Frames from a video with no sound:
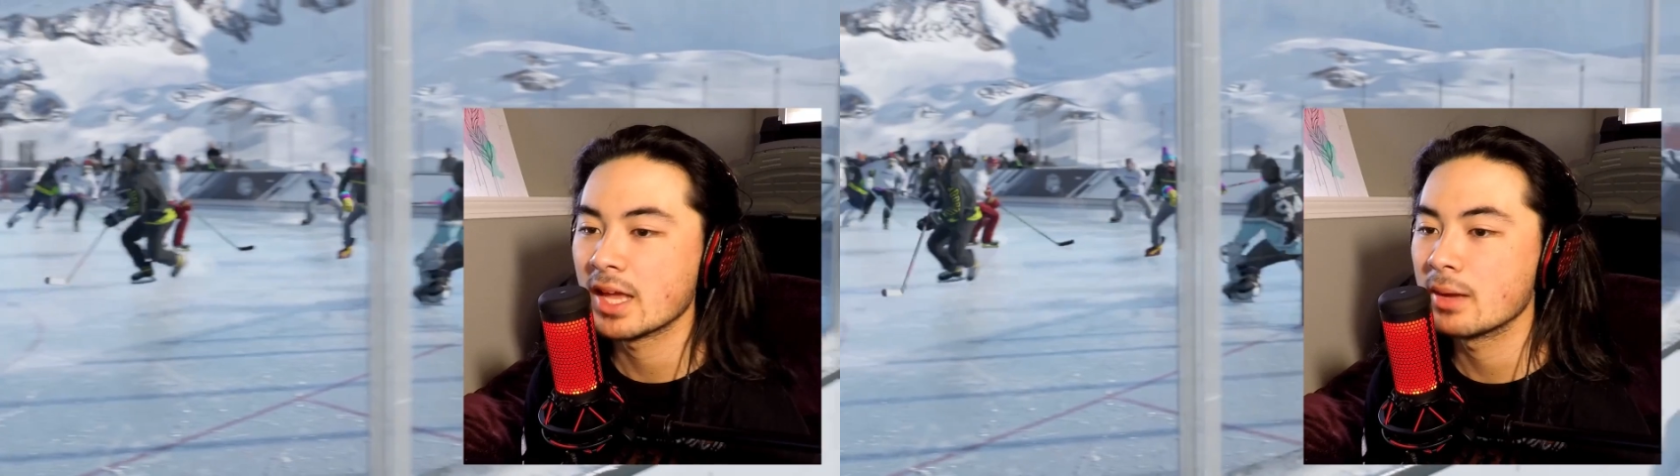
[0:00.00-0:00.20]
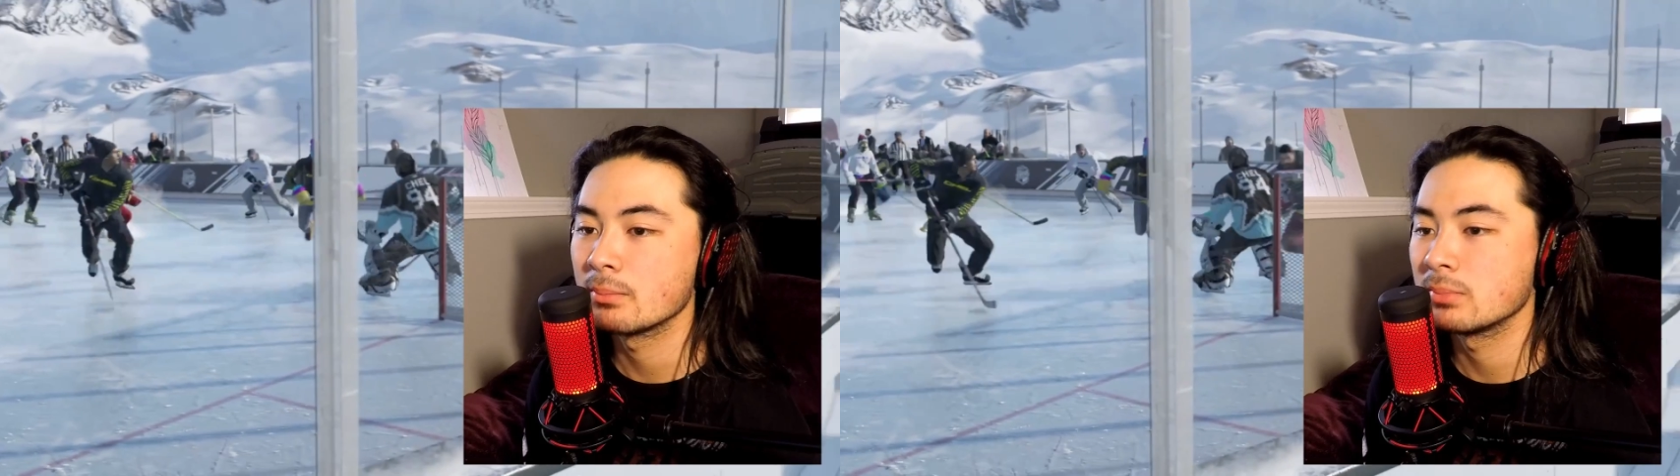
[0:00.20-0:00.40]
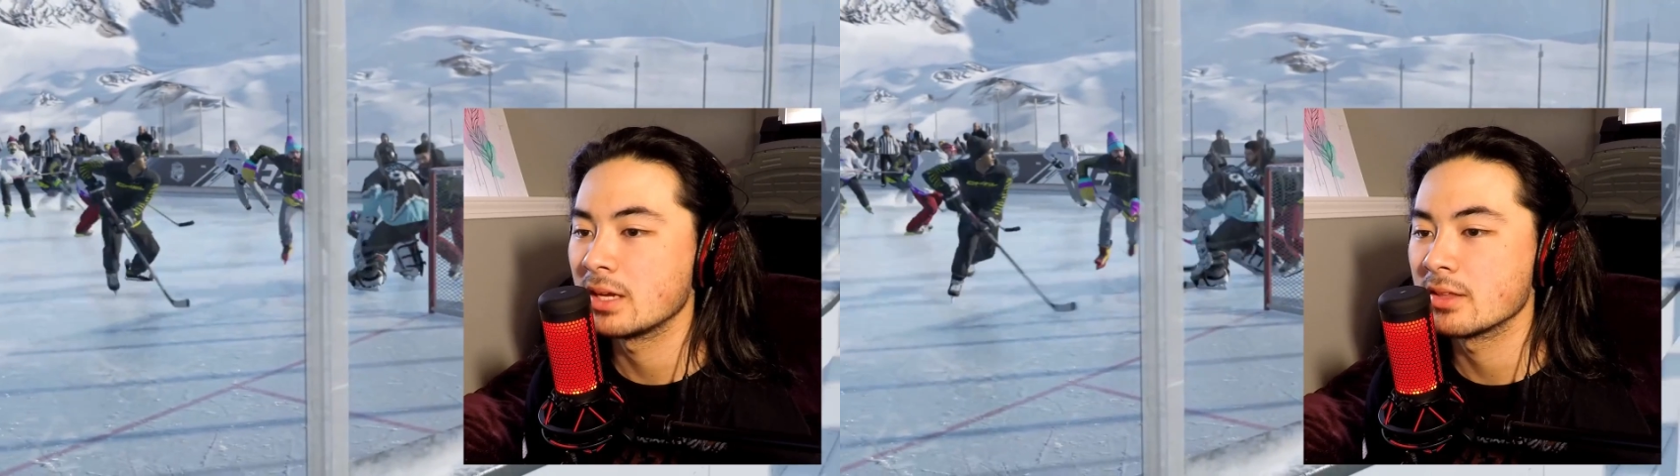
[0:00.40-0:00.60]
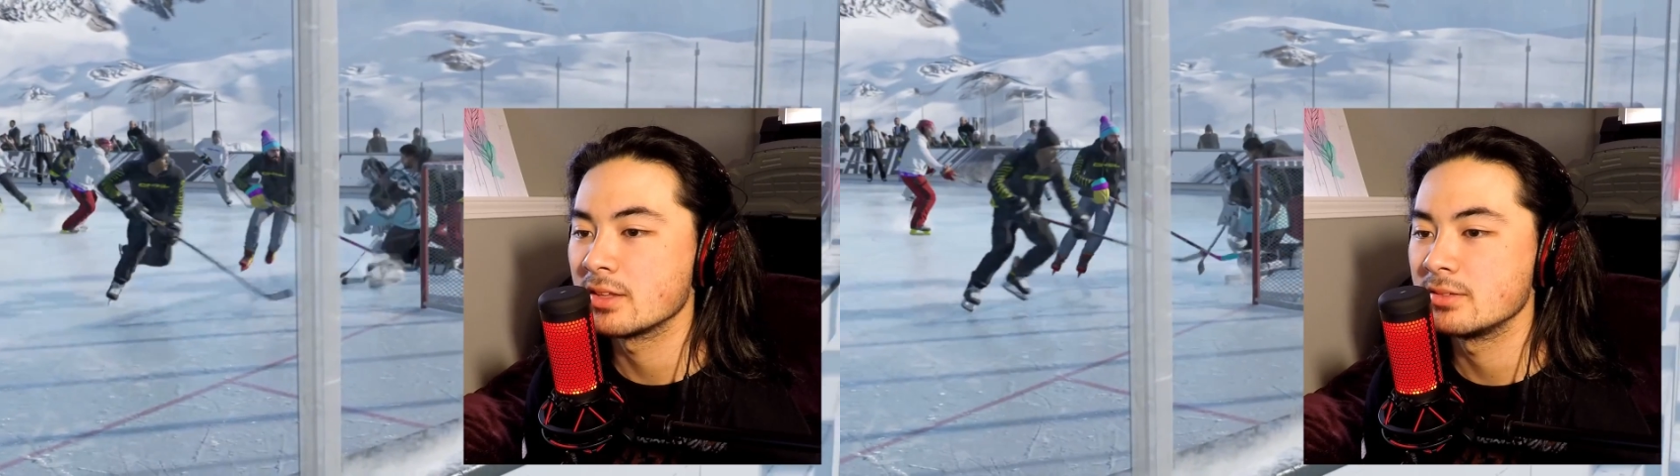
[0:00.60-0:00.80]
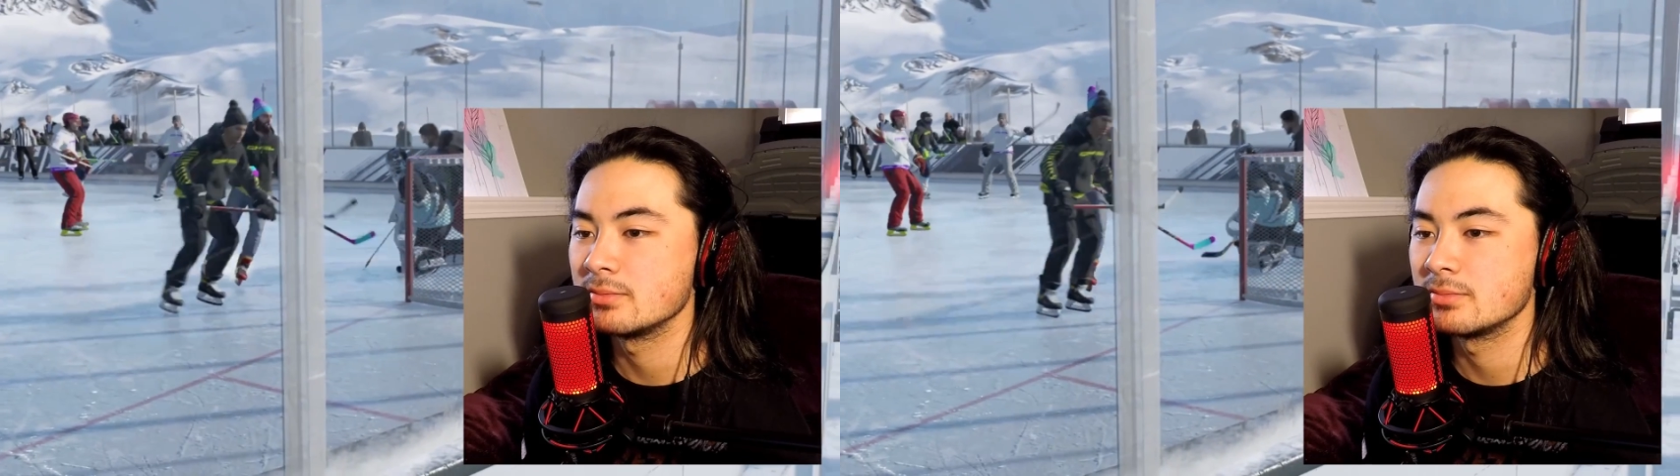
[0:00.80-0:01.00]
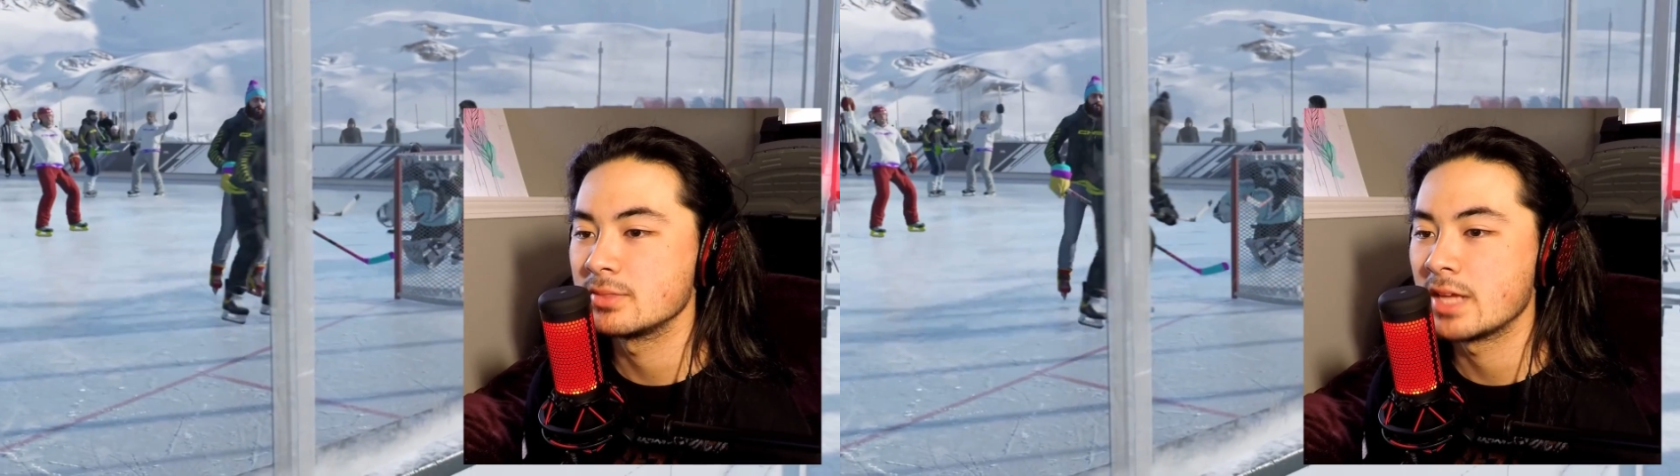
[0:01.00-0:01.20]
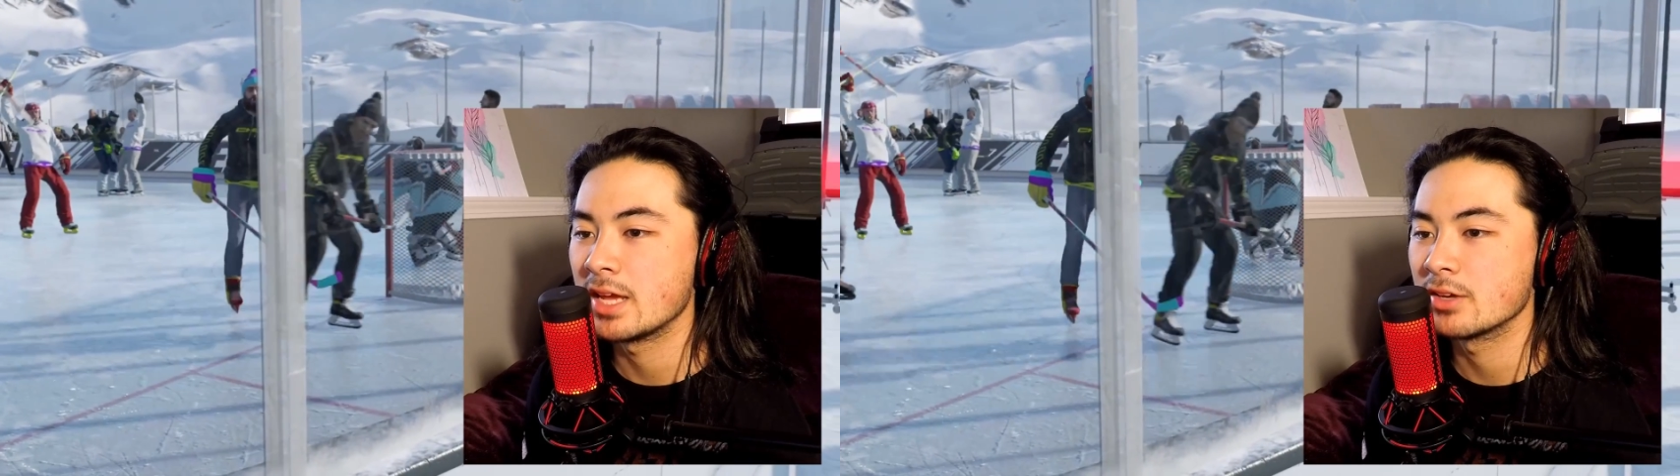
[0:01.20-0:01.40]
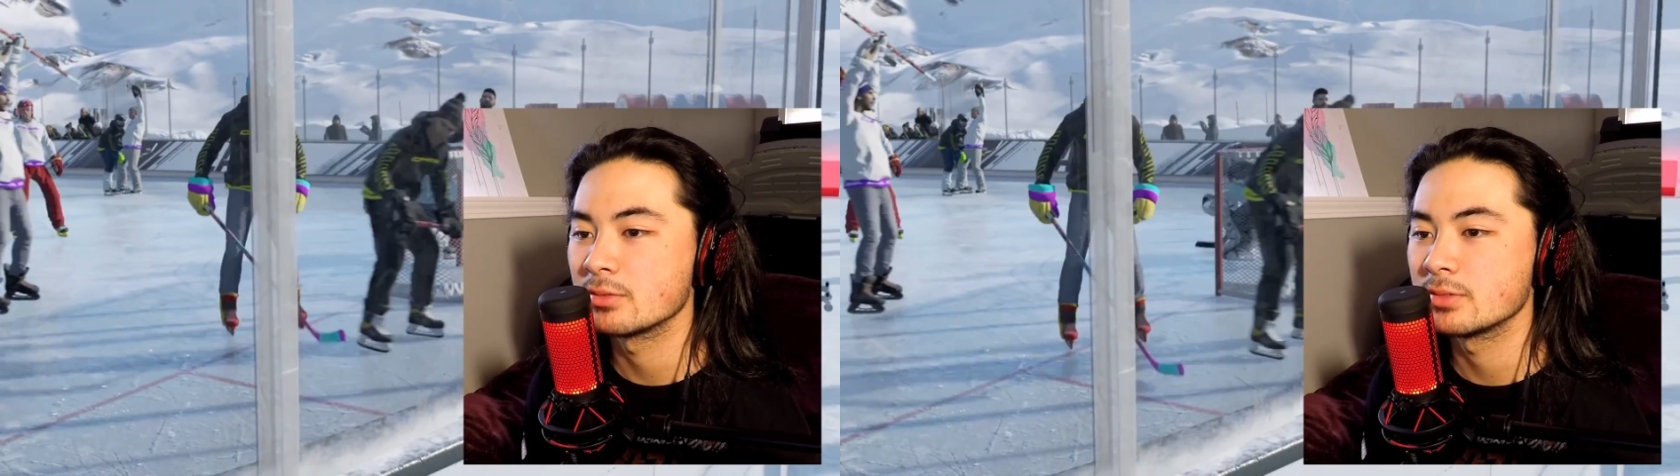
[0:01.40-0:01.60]
that play, the day
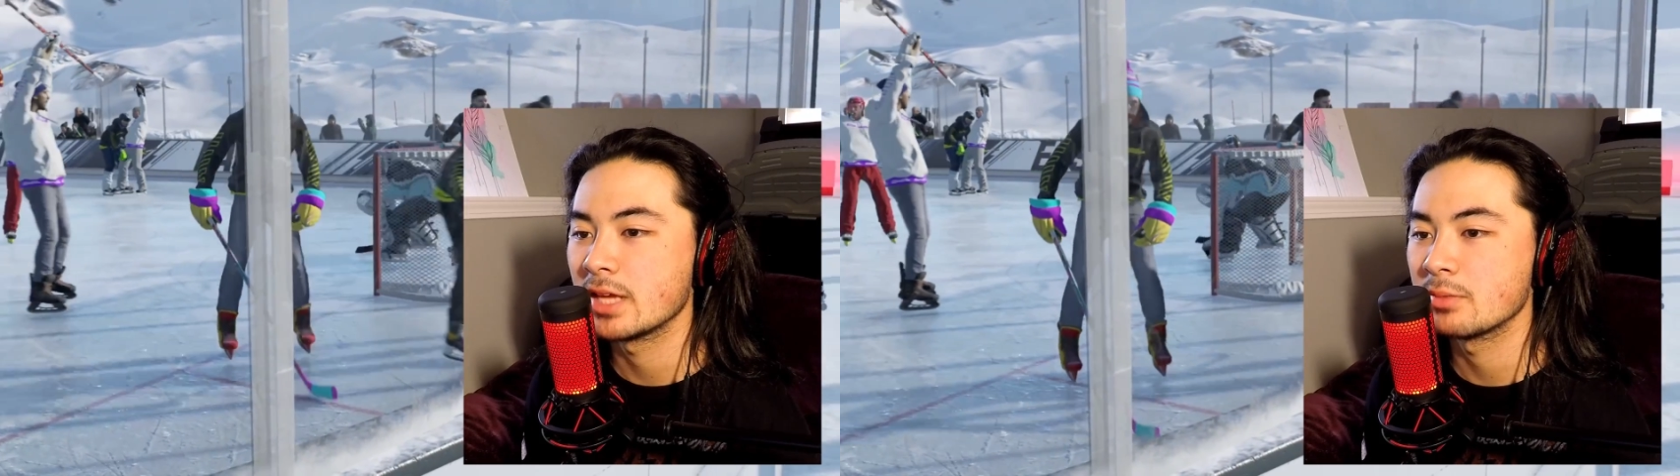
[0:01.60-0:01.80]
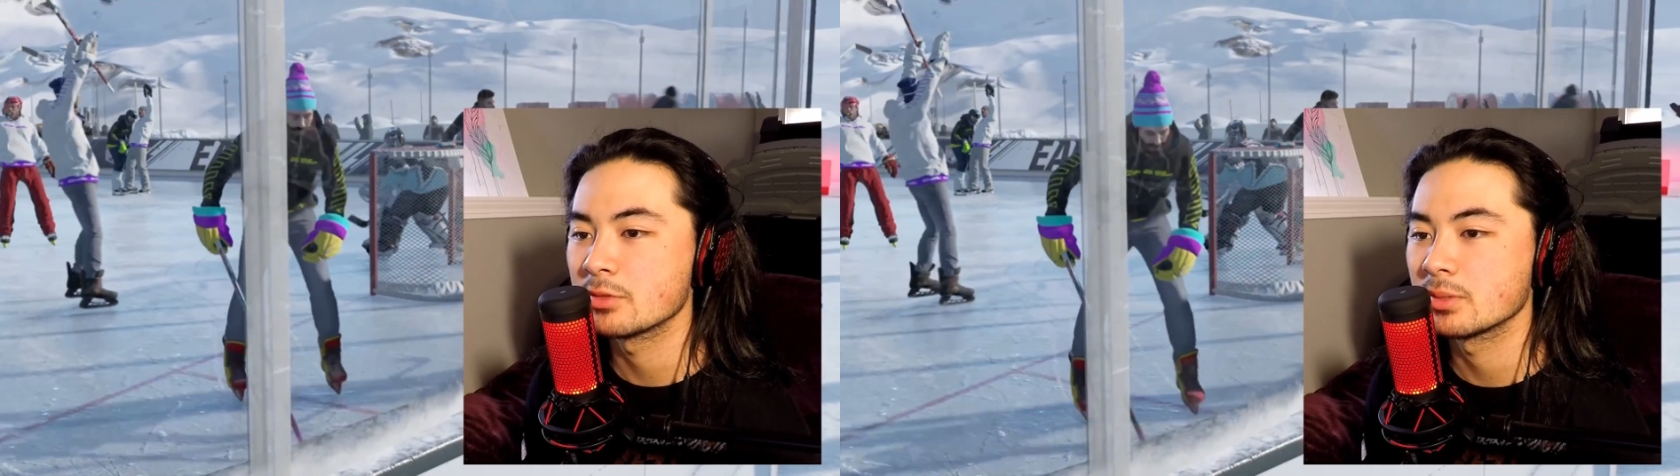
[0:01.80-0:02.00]
or game or